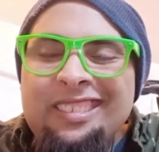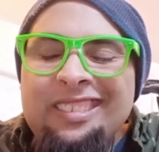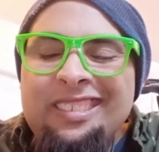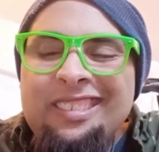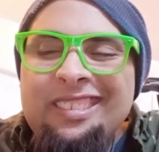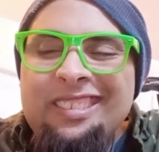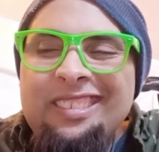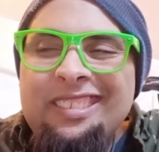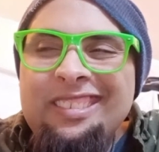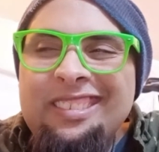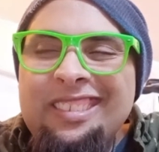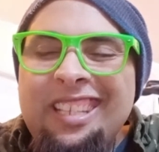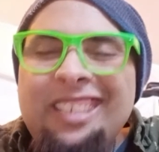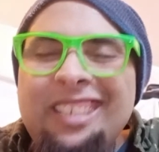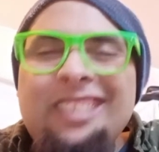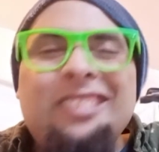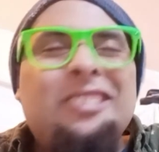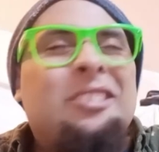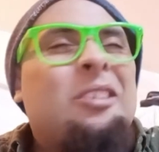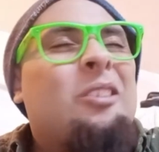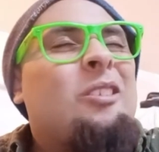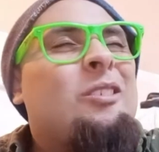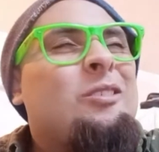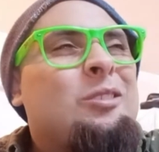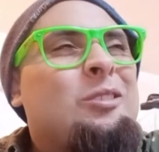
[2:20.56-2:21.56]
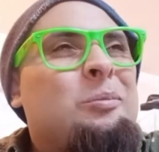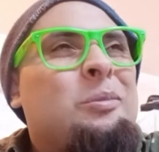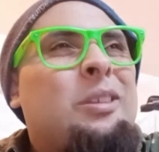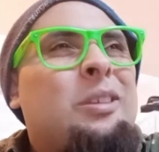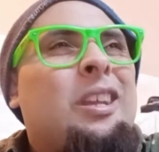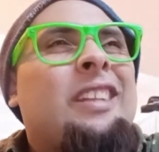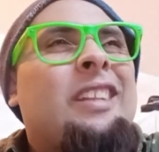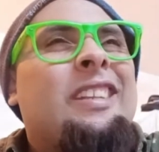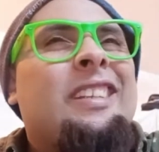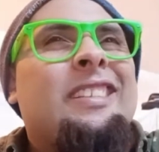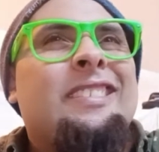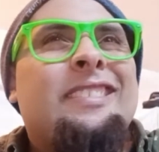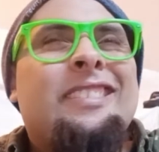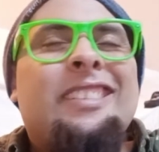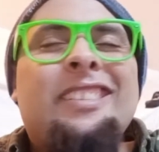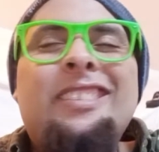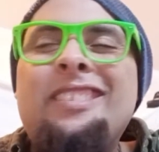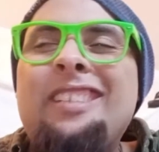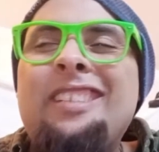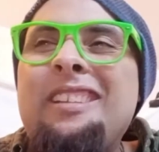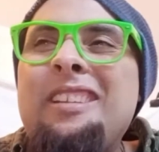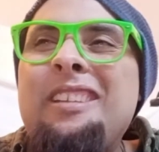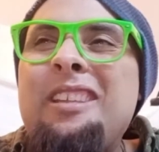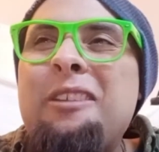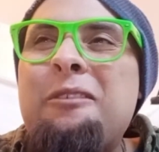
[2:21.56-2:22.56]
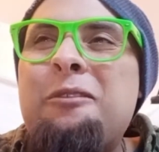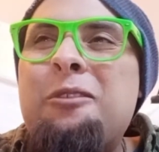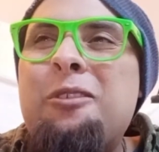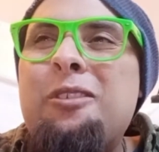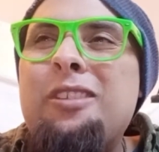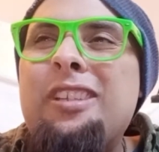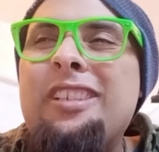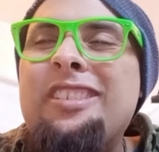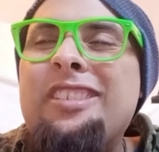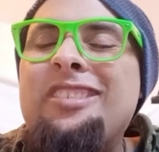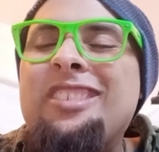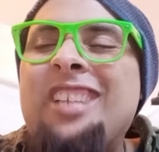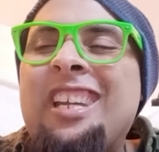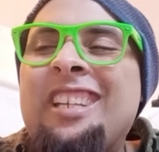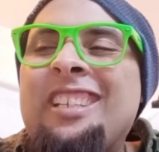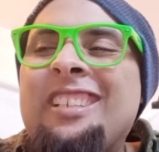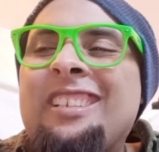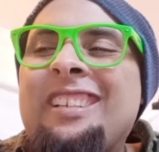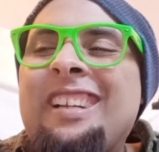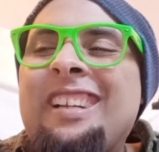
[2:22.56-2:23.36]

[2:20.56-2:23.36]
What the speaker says: it's going to be an interesting year for this channel, huh?